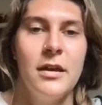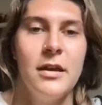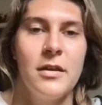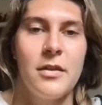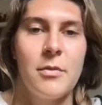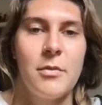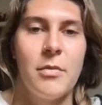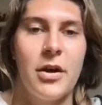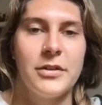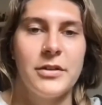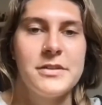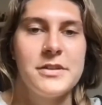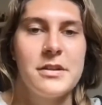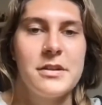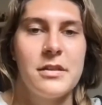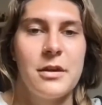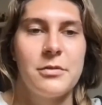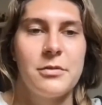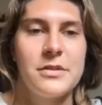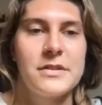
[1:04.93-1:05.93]
The monster
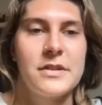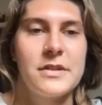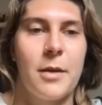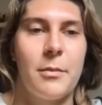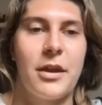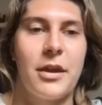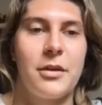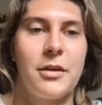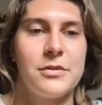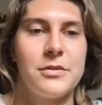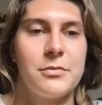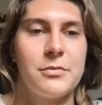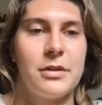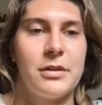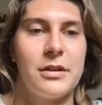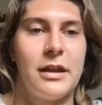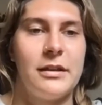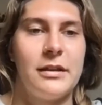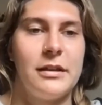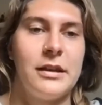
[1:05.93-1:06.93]
that was coming was
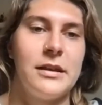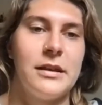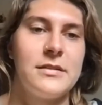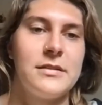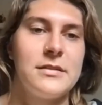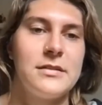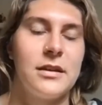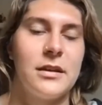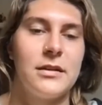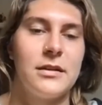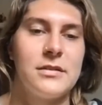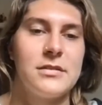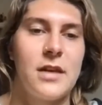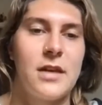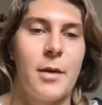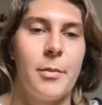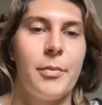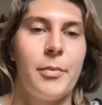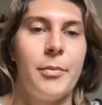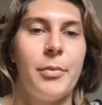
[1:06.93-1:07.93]
relentless,
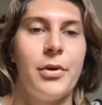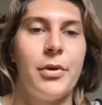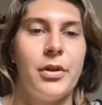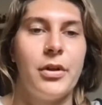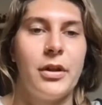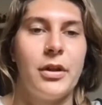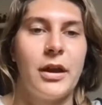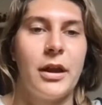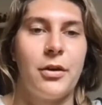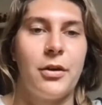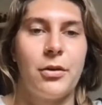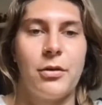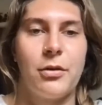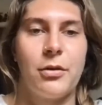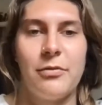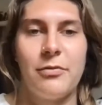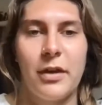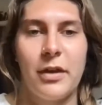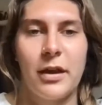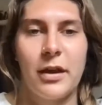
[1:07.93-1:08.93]
unstoppable, and
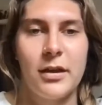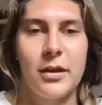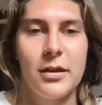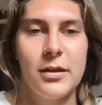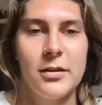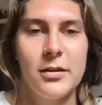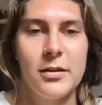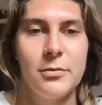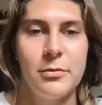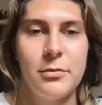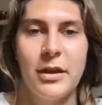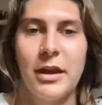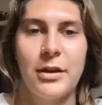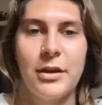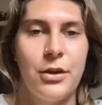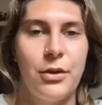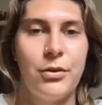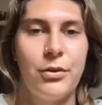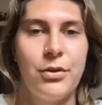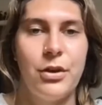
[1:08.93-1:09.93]
horrific. We had
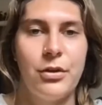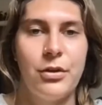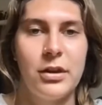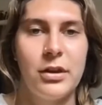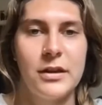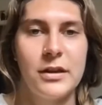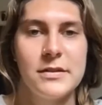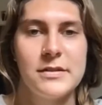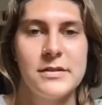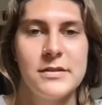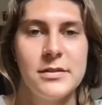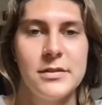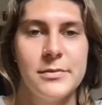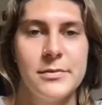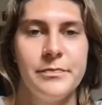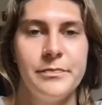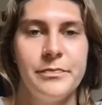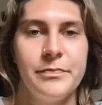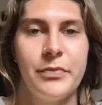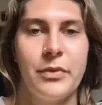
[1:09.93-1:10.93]
no notice.
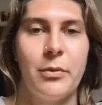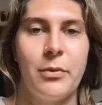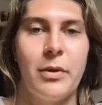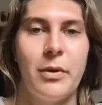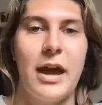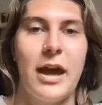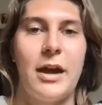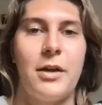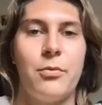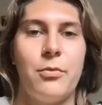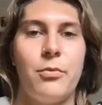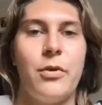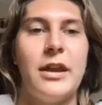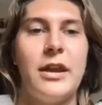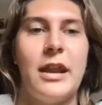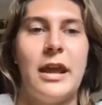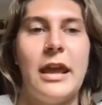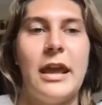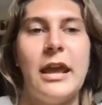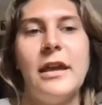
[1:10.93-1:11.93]
We had
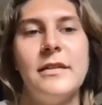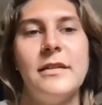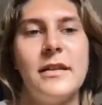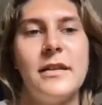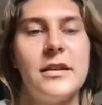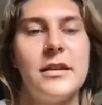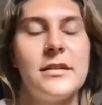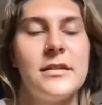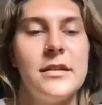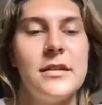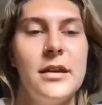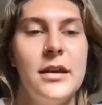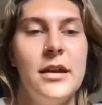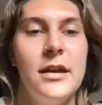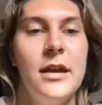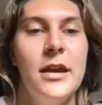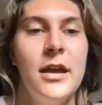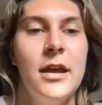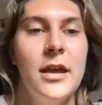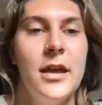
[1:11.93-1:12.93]
one exit.
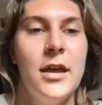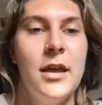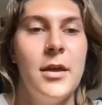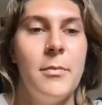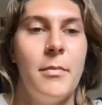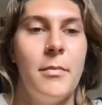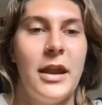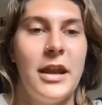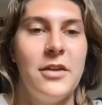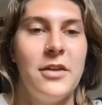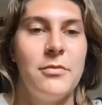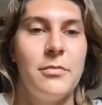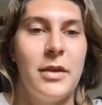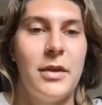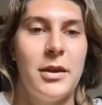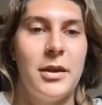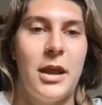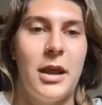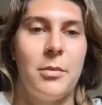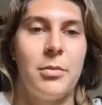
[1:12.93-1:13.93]
Many of
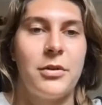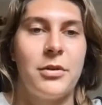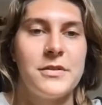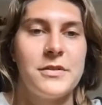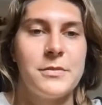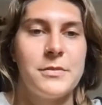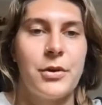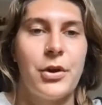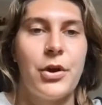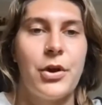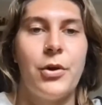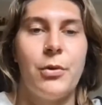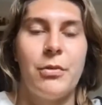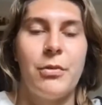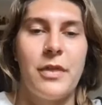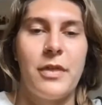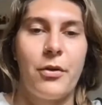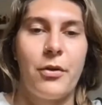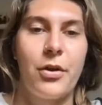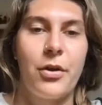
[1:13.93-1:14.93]
my neighbors were home
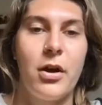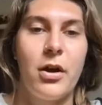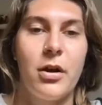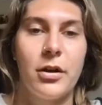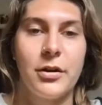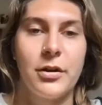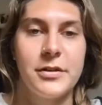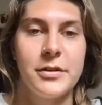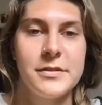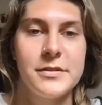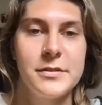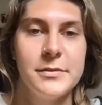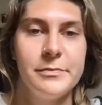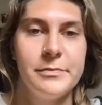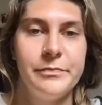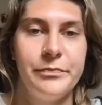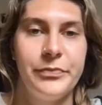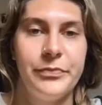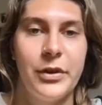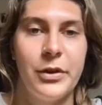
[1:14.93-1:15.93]
without cars.
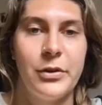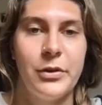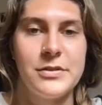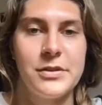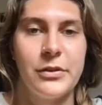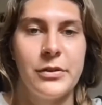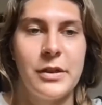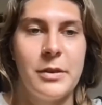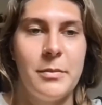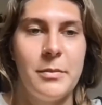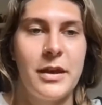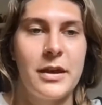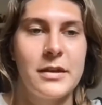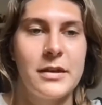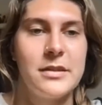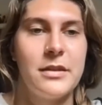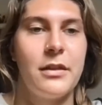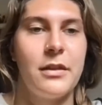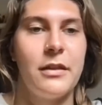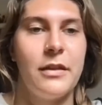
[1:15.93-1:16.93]
It was only
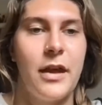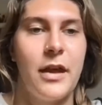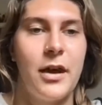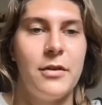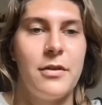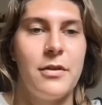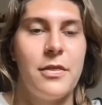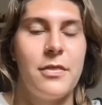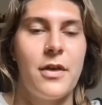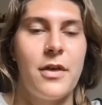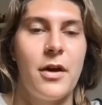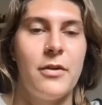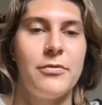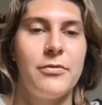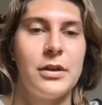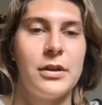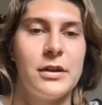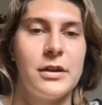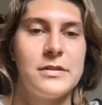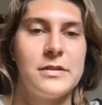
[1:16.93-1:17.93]
because of the love and
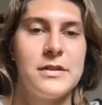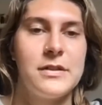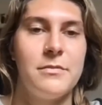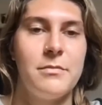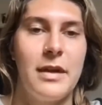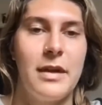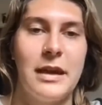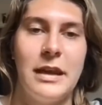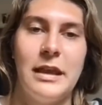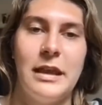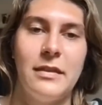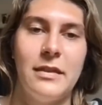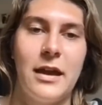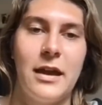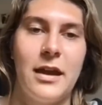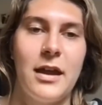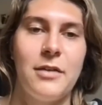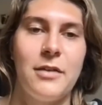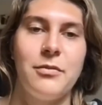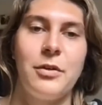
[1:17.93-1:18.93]
thoughtfulness of many
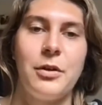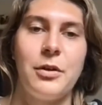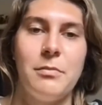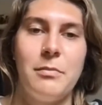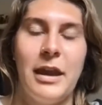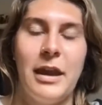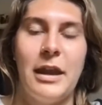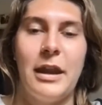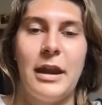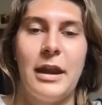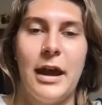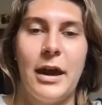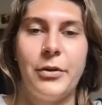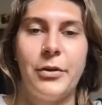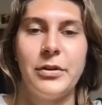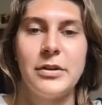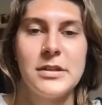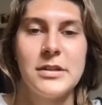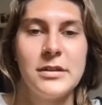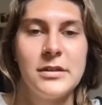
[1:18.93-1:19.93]
that everyone made it
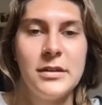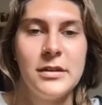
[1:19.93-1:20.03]
out.